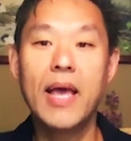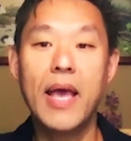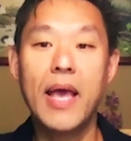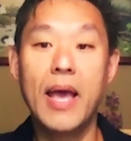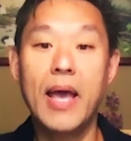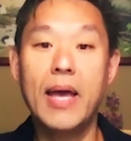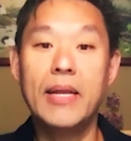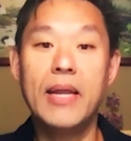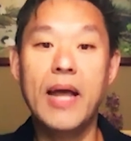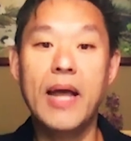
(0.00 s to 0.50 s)

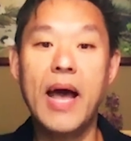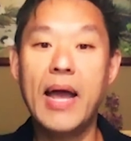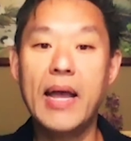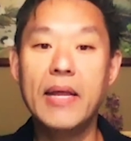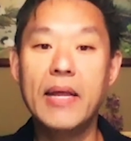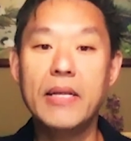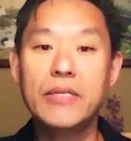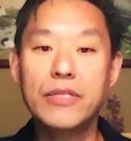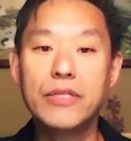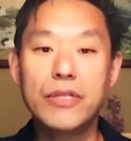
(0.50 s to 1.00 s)
And
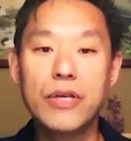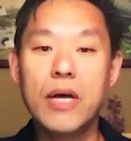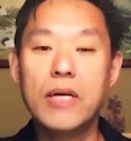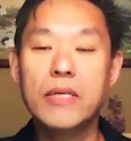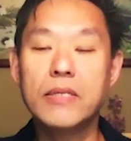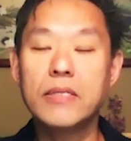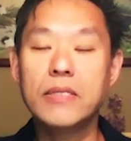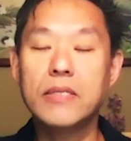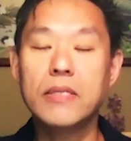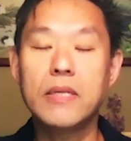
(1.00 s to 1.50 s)
I
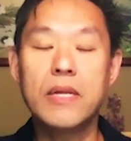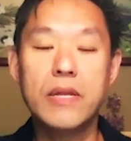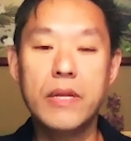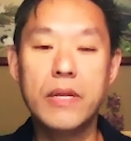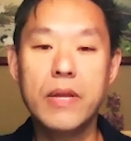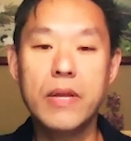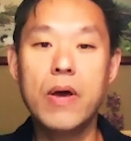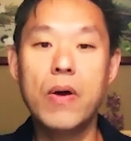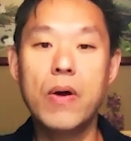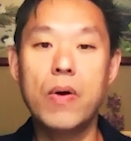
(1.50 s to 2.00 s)
just
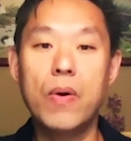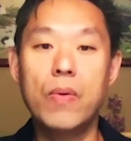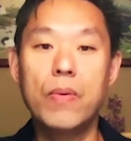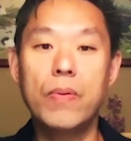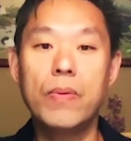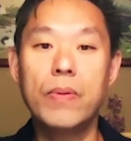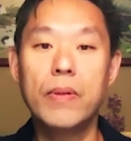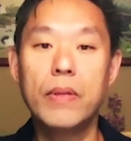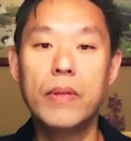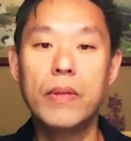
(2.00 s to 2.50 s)

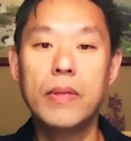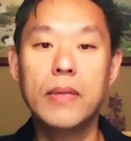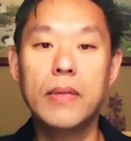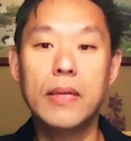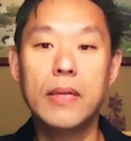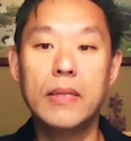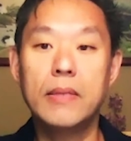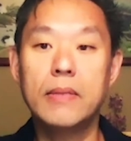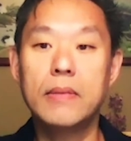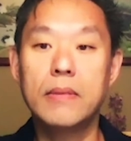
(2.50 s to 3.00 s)
know
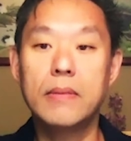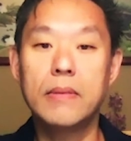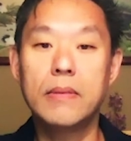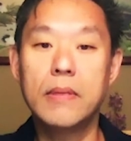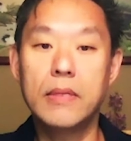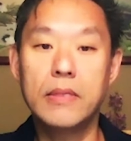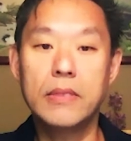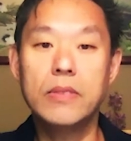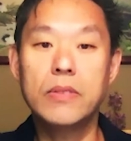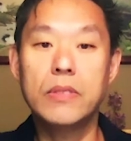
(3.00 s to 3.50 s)
that
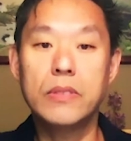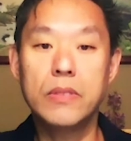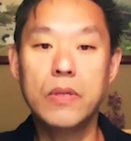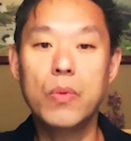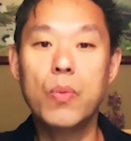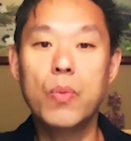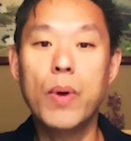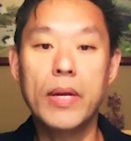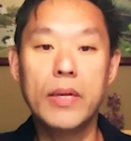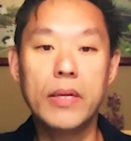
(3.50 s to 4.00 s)
this is the
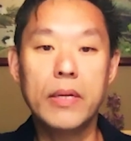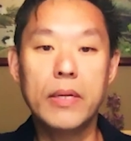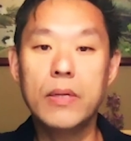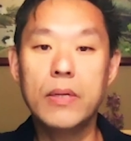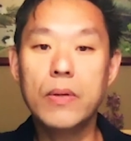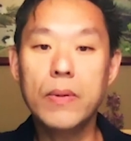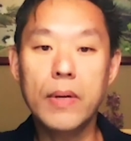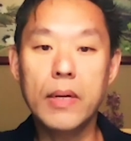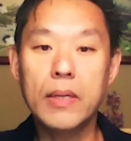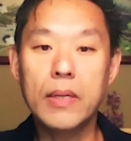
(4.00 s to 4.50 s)
way to
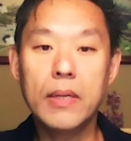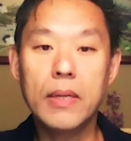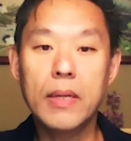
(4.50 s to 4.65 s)
do it.